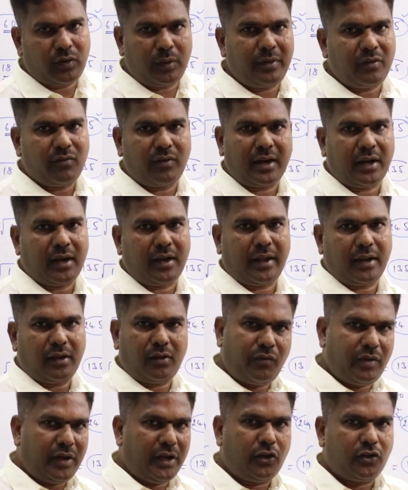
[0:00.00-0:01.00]
will be 1 and
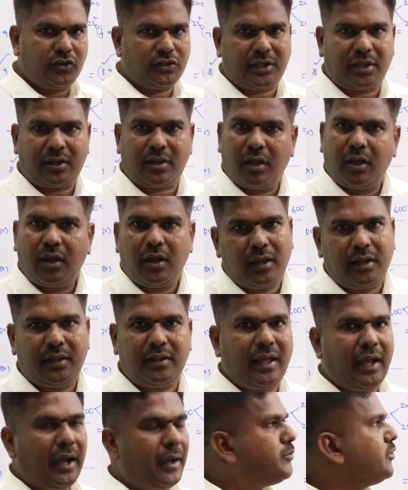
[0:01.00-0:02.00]
9. We need to check
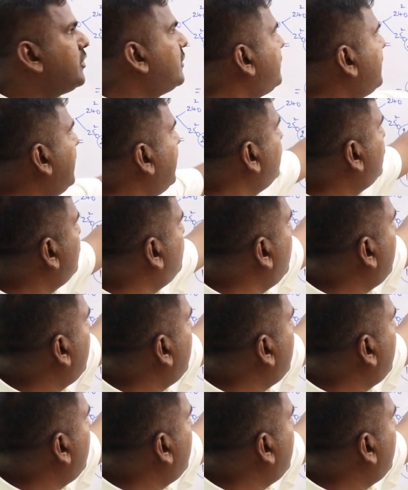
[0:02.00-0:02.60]
in the options. Next,